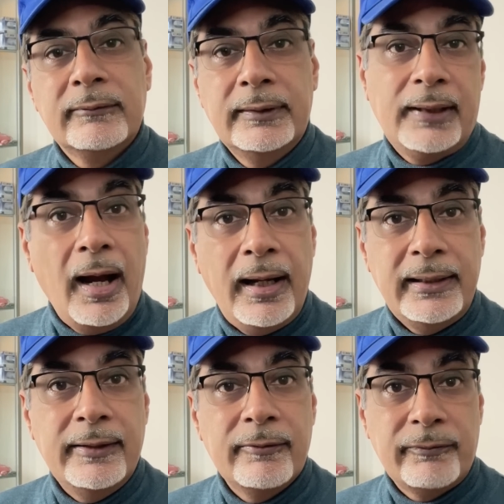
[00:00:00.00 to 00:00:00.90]

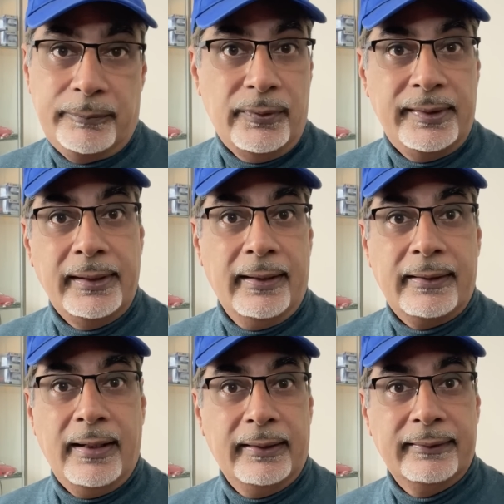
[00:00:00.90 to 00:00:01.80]
entirely from using our
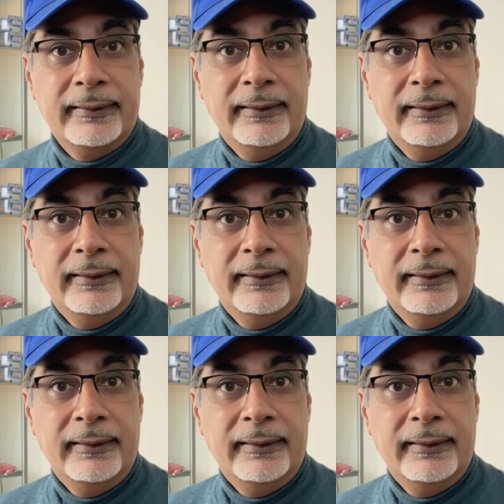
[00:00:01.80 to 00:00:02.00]
cars.